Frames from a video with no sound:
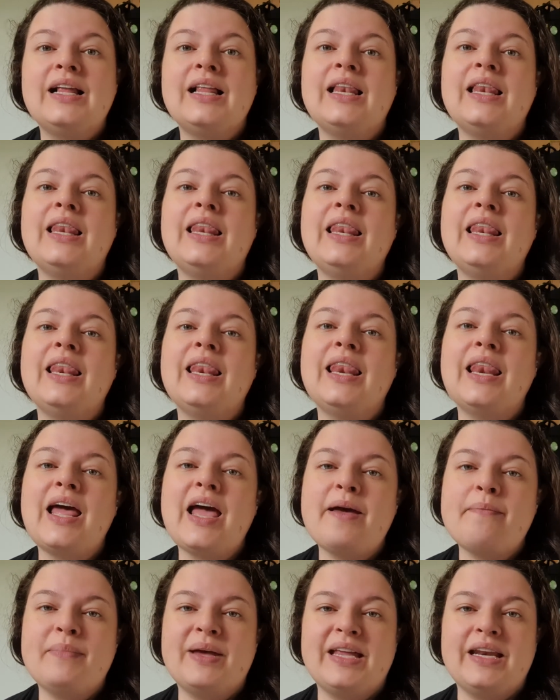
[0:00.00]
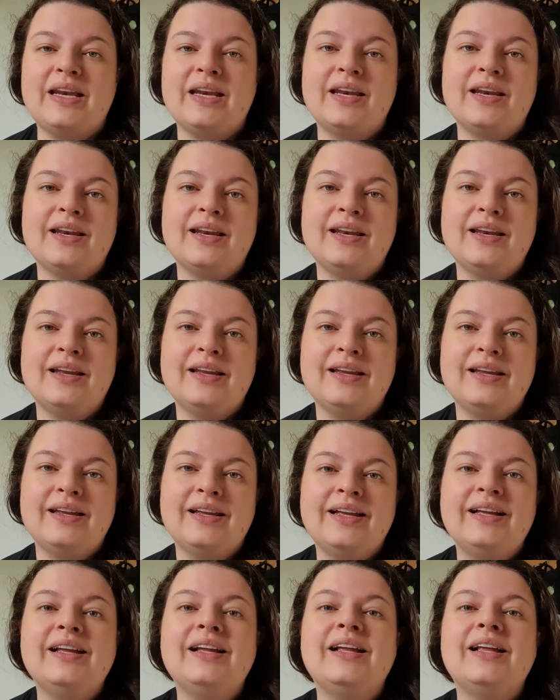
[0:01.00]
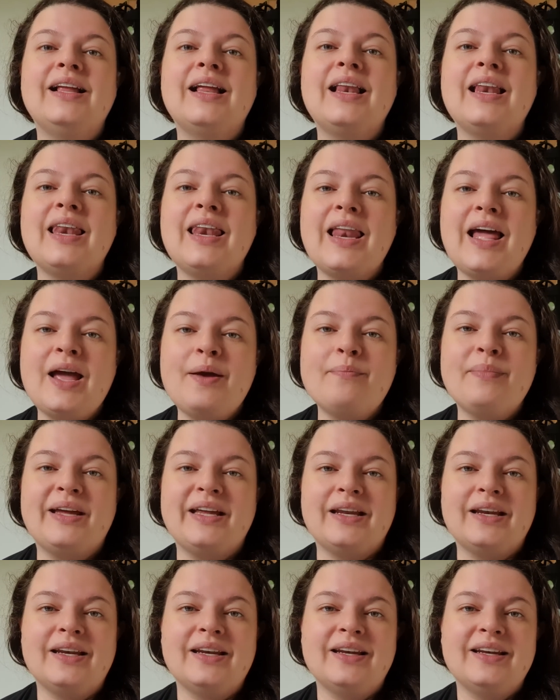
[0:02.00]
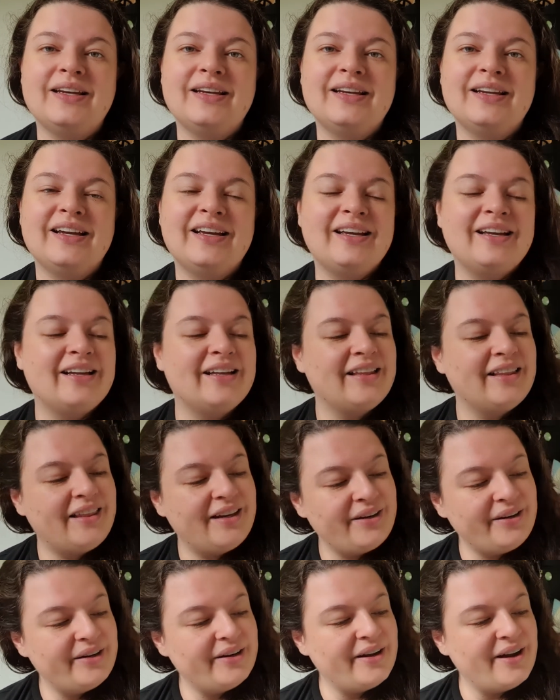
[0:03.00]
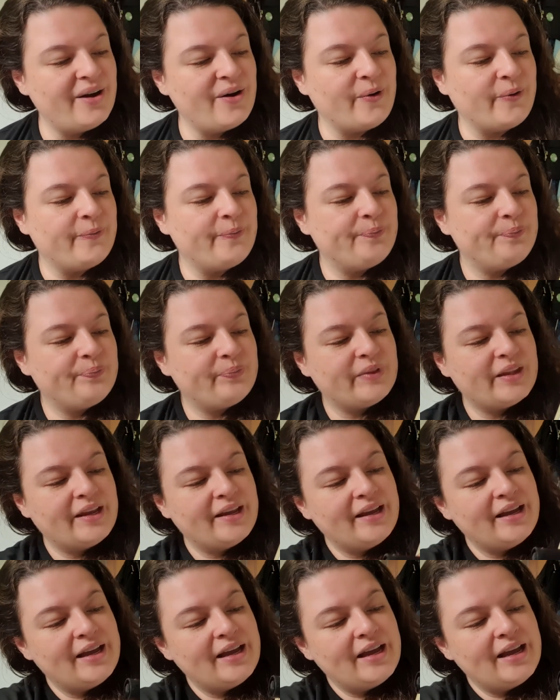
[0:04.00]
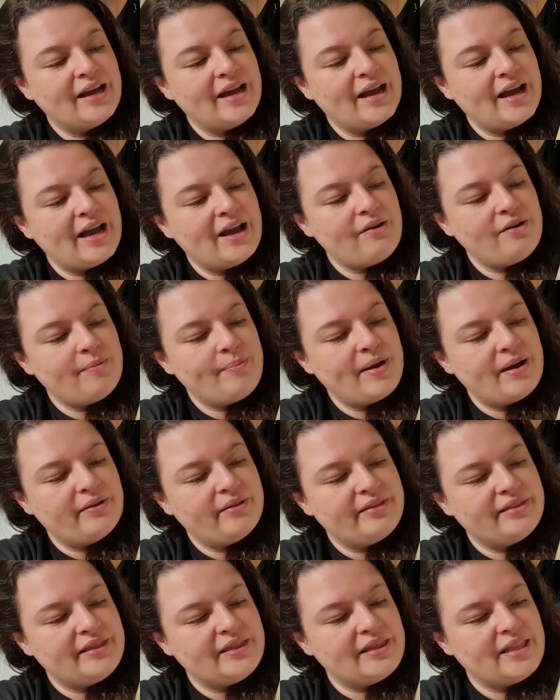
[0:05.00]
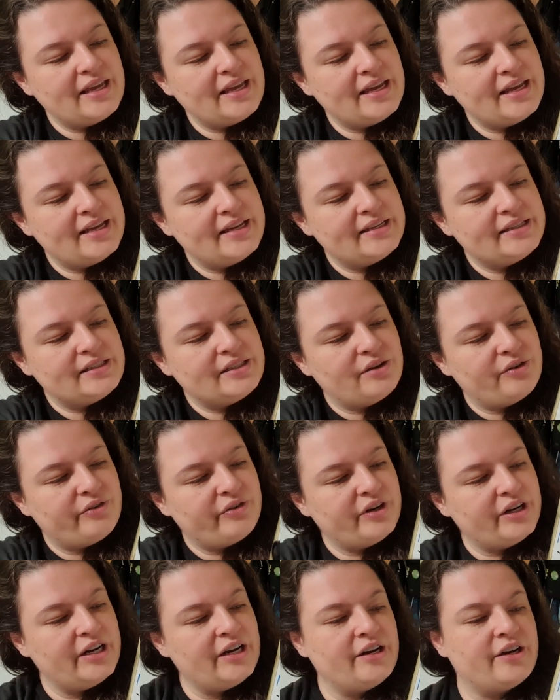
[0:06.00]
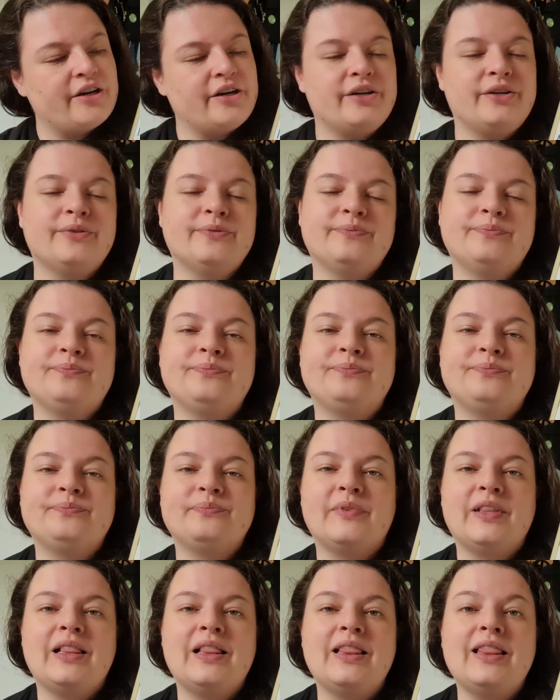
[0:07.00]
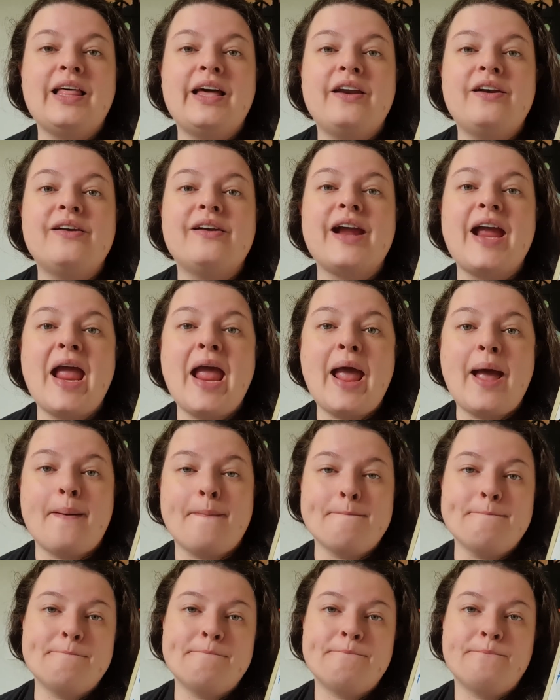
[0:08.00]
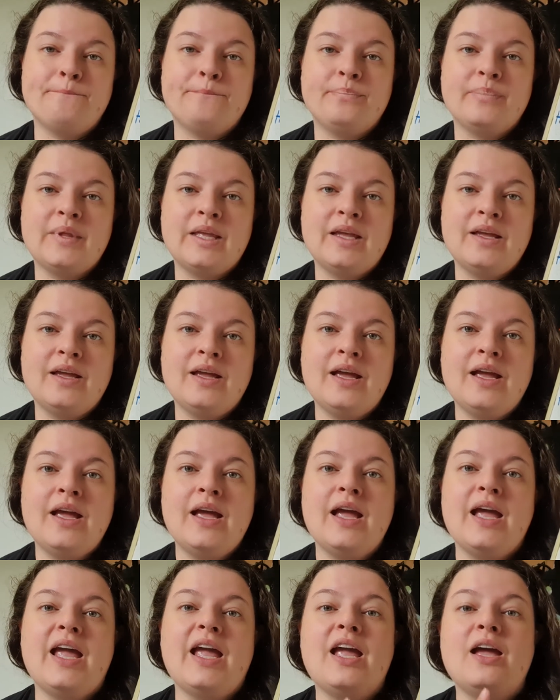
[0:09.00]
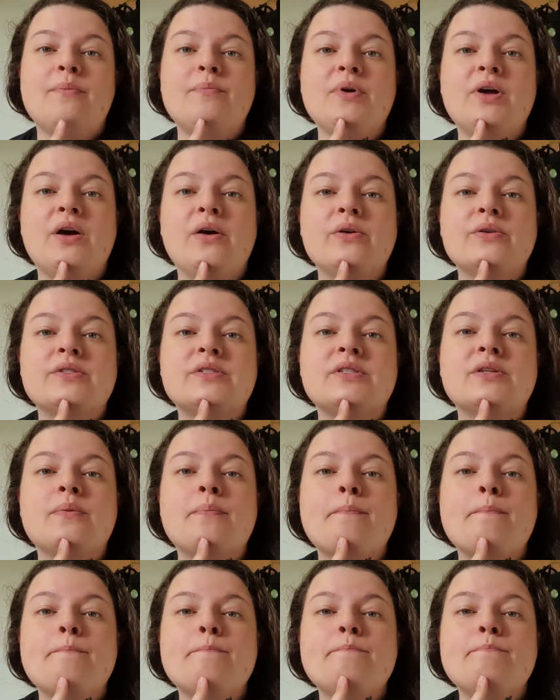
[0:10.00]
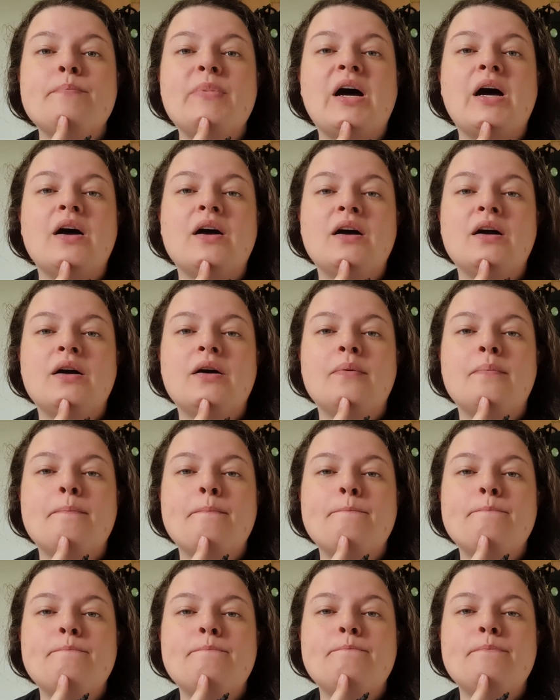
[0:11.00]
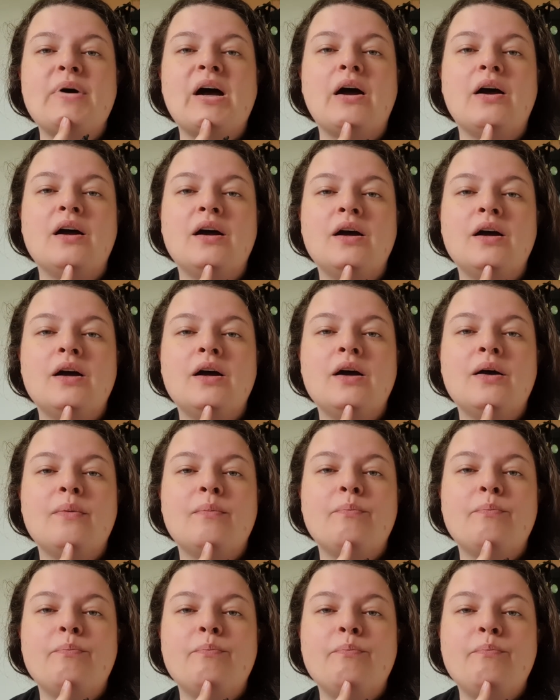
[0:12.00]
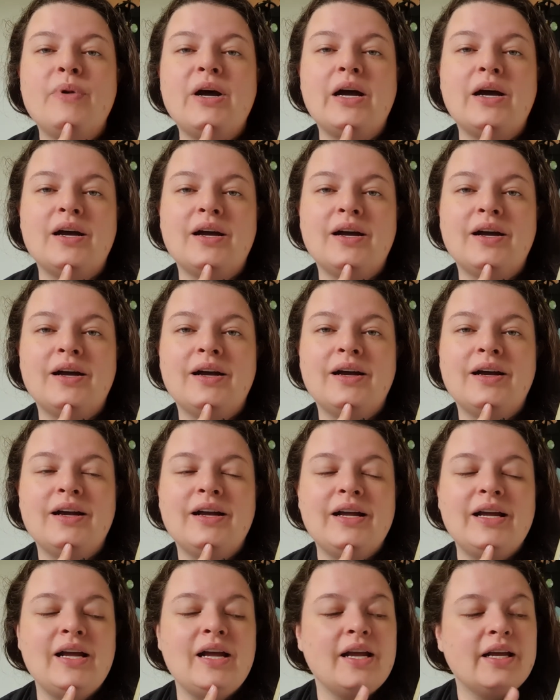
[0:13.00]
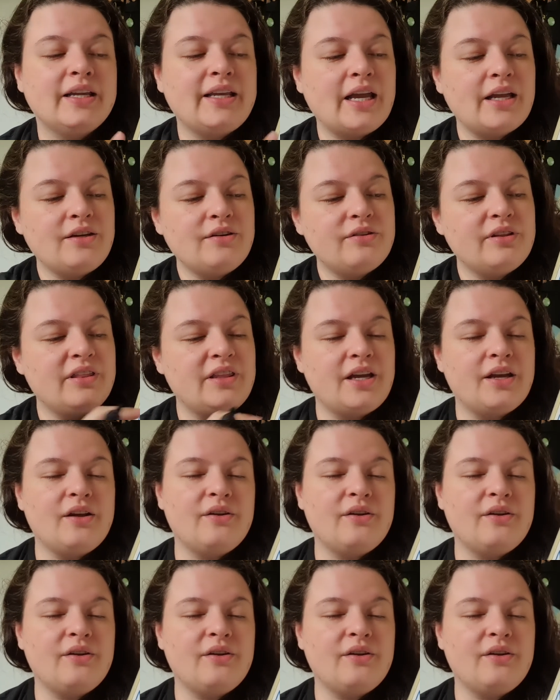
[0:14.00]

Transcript: lemon. Lemon. There you go. How about this over here? Letter M. M goes M, M, M. Can you think